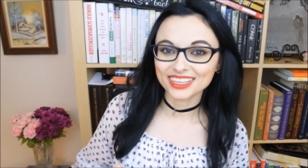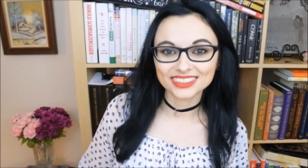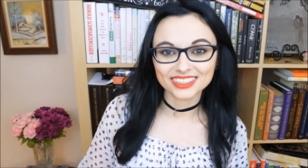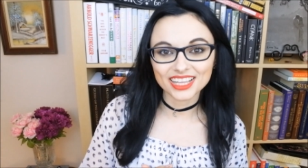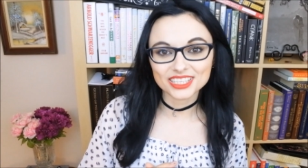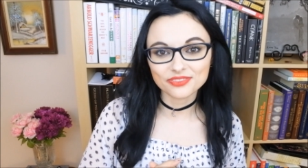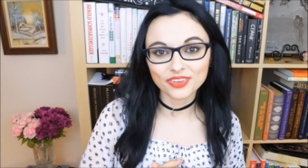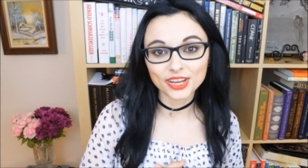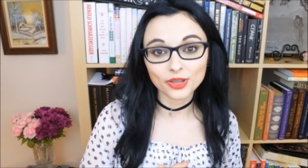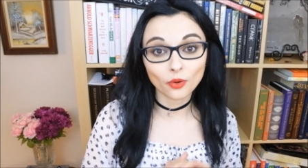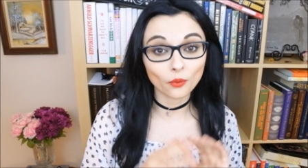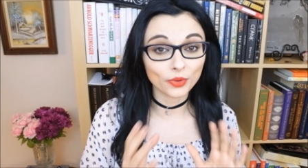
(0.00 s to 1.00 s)
In today's
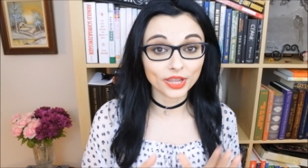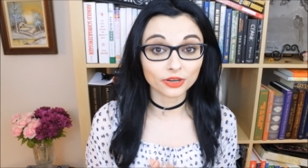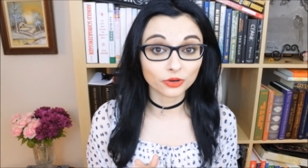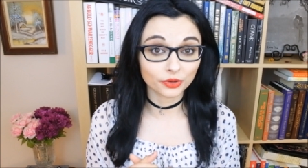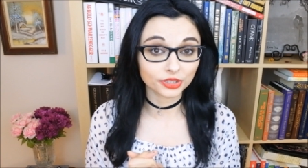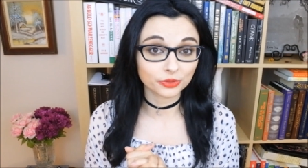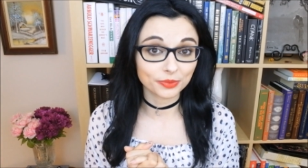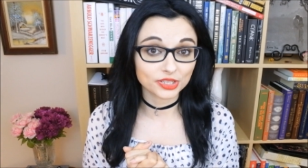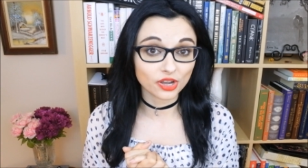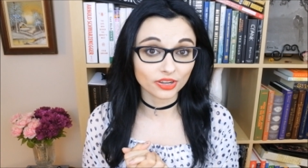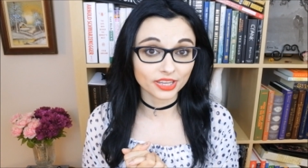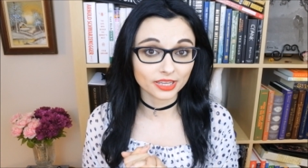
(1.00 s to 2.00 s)
video we are going to be
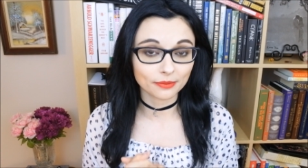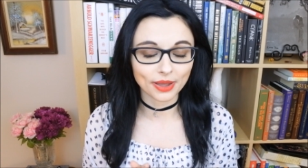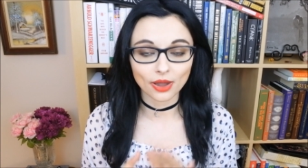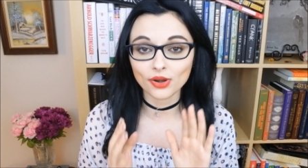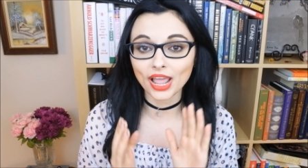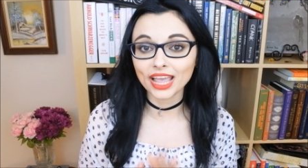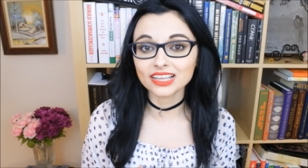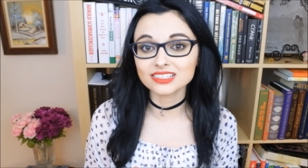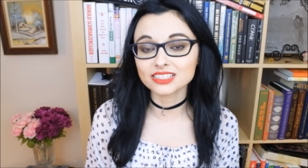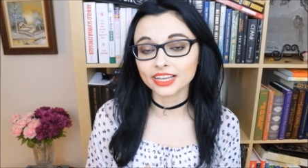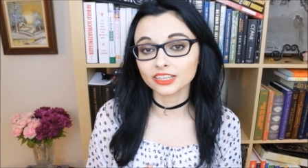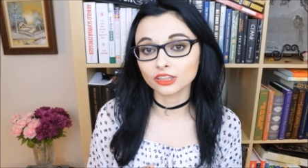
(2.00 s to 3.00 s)
talking about 8
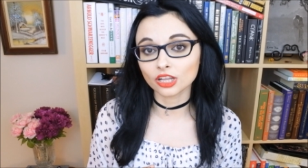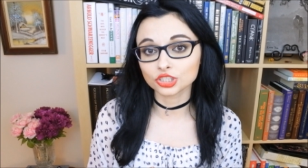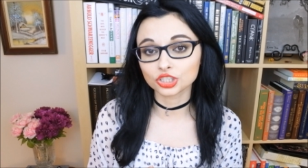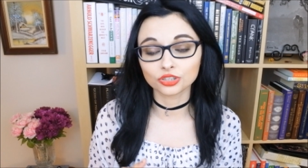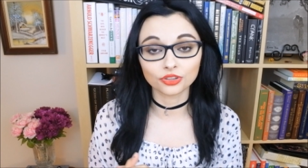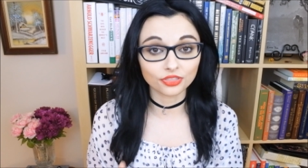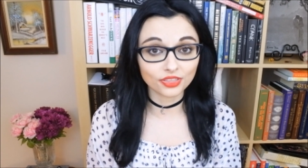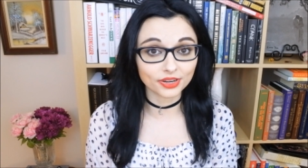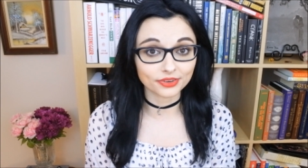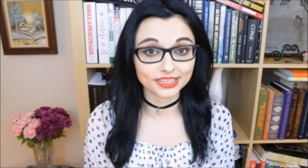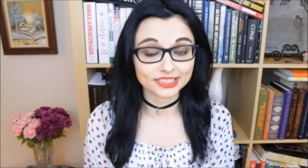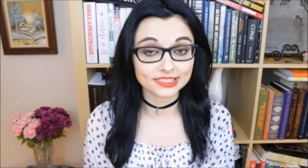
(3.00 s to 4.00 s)
psychological
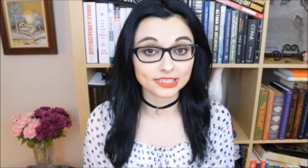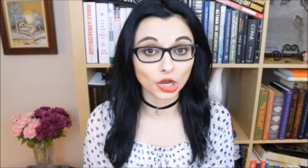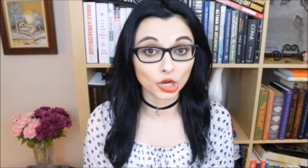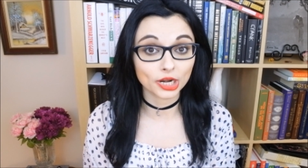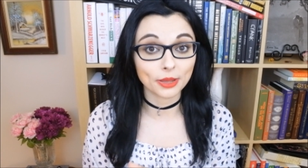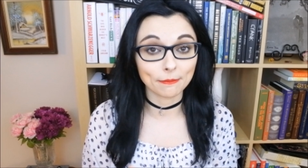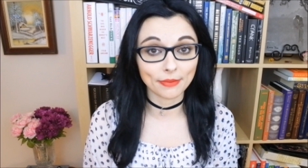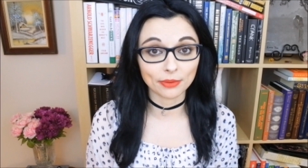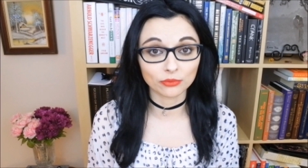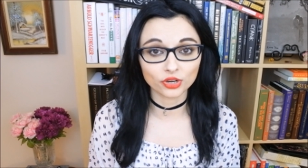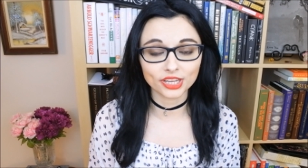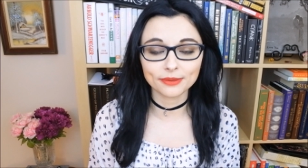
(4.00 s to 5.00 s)
theories on
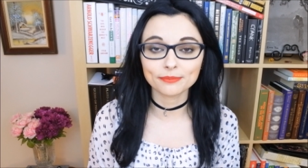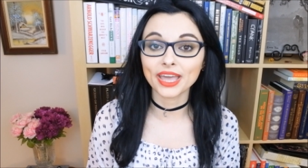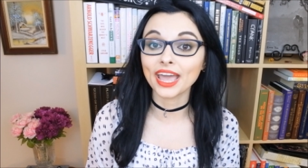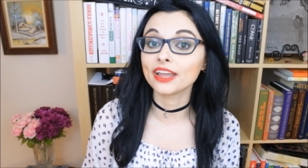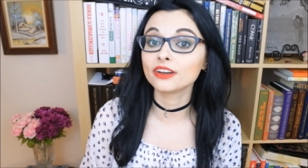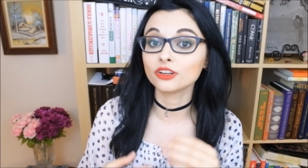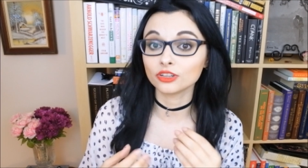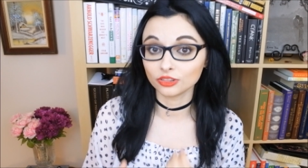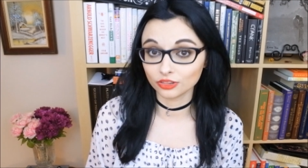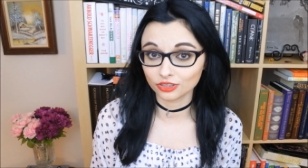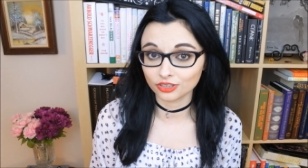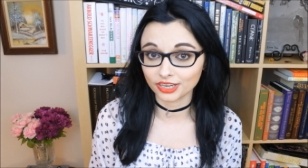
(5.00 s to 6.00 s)
memory and
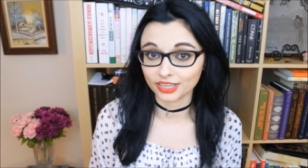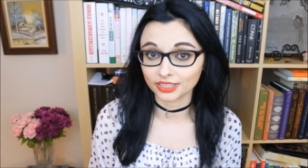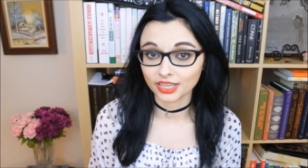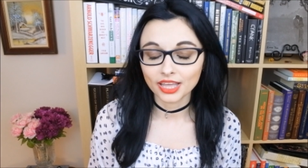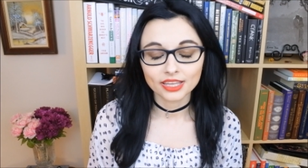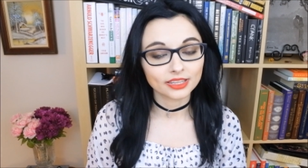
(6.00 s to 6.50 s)
learning.